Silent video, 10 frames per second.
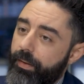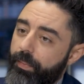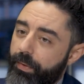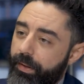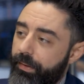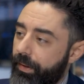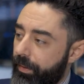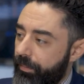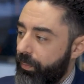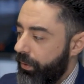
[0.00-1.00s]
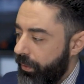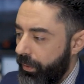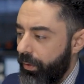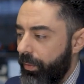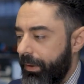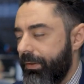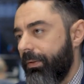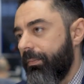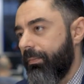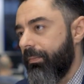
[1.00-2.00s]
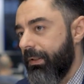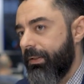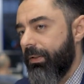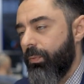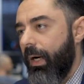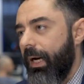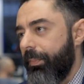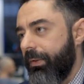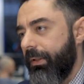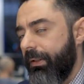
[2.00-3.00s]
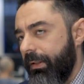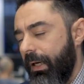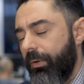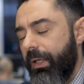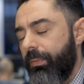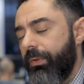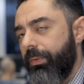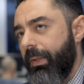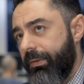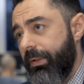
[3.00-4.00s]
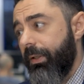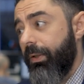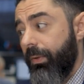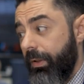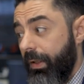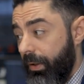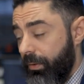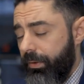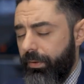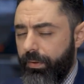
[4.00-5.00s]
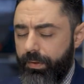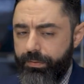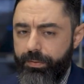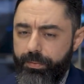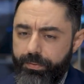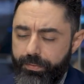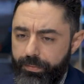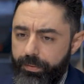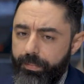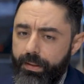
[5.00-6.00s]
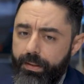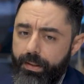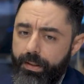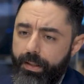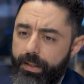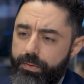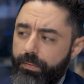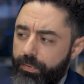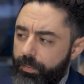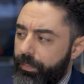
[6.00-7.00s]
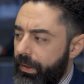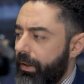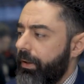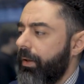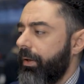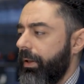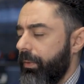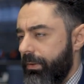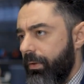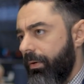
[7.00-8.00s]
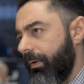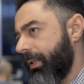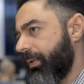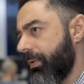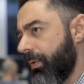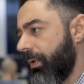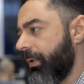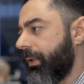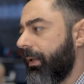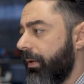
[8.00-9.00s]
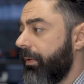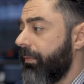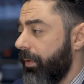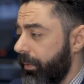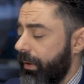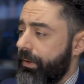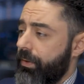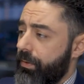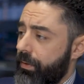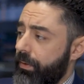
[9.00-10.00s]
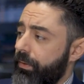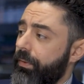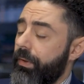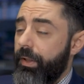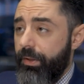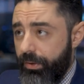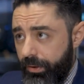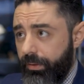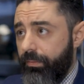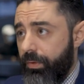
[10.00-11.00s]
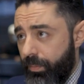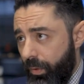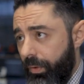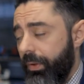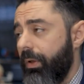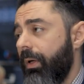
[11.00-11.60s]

where we all meet and discuss what happened and how can we do better, including the customer in the room. And so from the PIR, there was a lot of lessons learned. And then from the lessons learned, the initiative was born.